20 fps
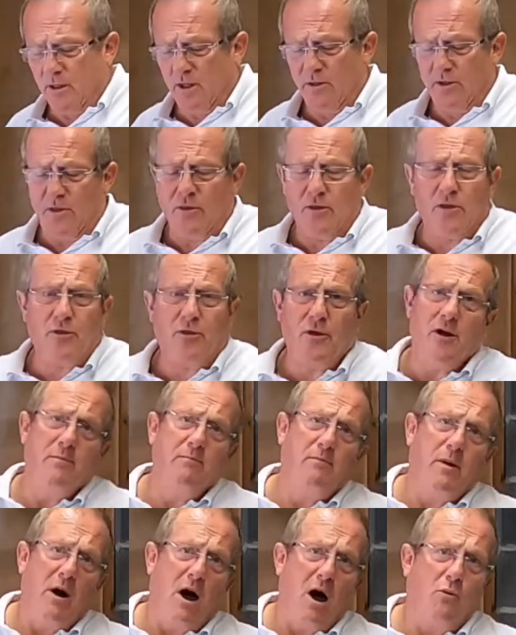Then the
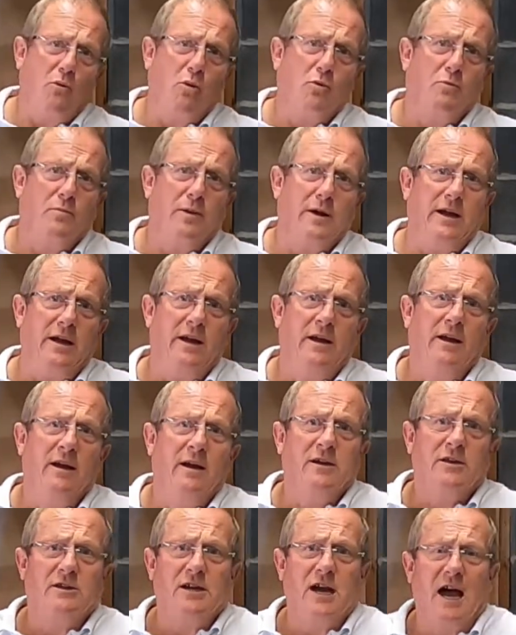third part will be
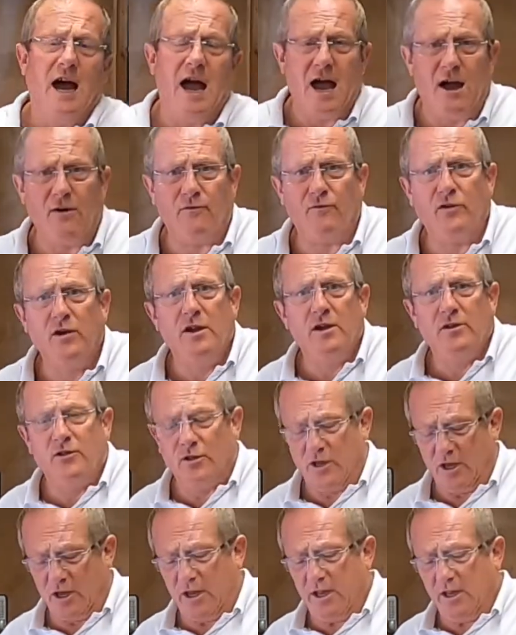to have
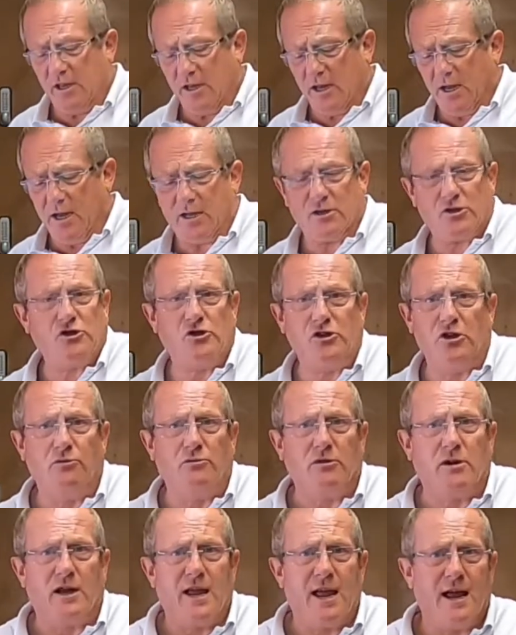the
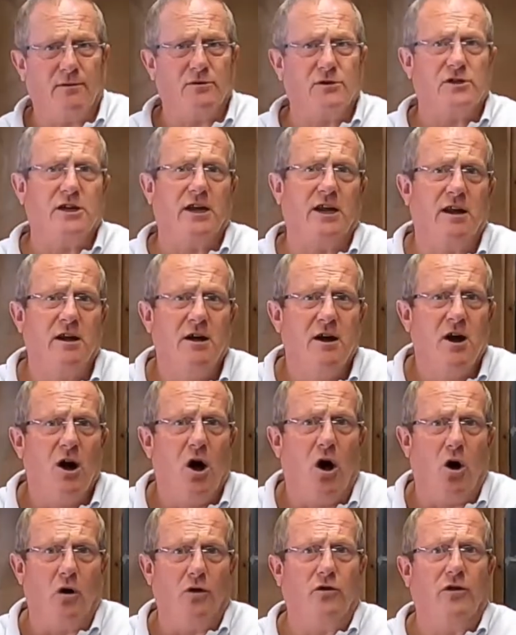student counting
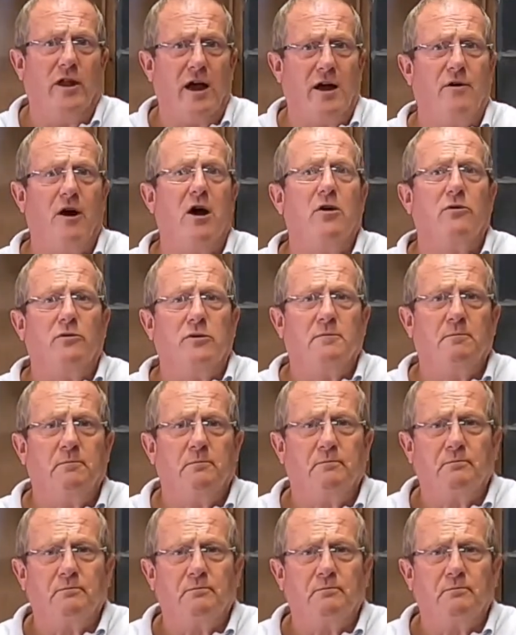on their own.